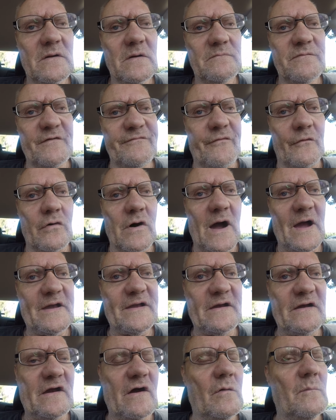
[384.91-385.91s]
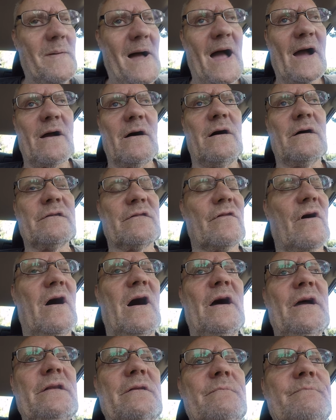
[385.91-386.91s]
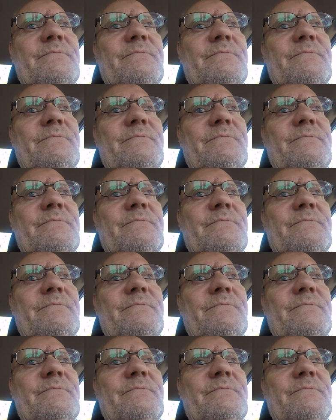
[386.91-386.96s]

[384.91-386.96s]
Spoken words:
before I can go back online.